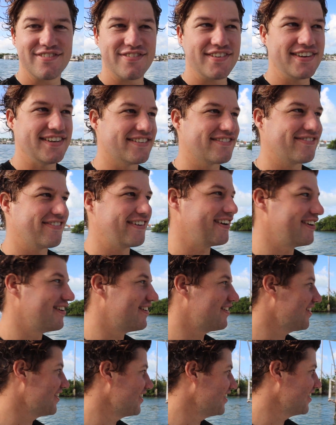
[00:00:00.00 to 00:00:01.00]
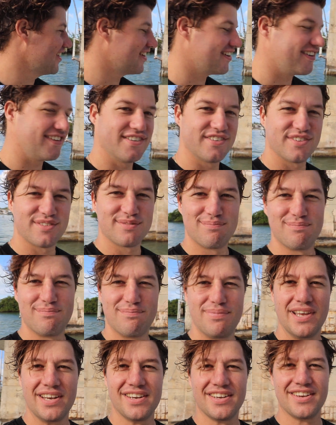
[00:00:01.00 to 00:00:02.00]
fees for your dinghy. You just
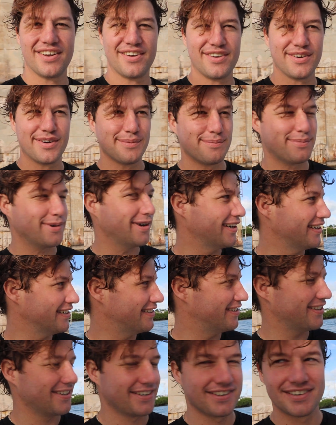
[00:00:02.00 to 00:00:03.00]
pin it under a bridge.